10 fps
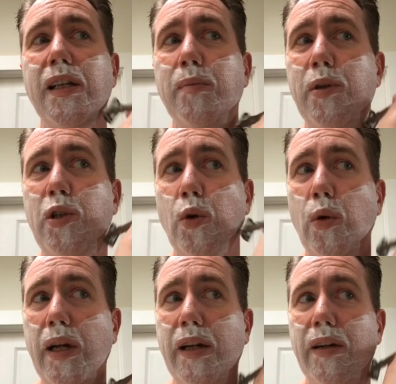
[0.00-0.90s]
the
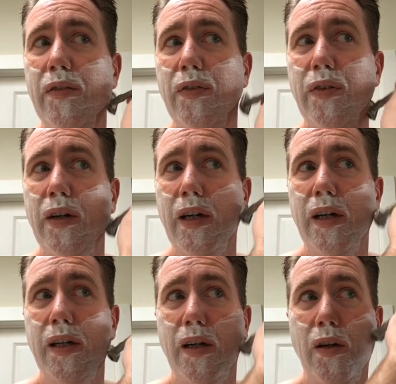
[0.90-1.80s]
majority of
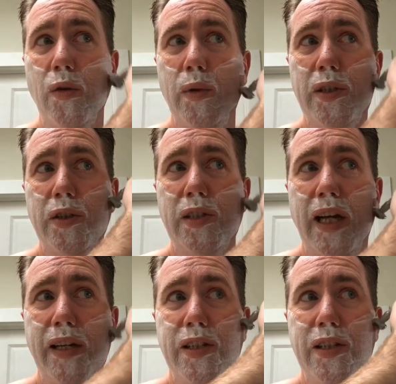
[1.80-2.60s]
uh, all the whiskers down.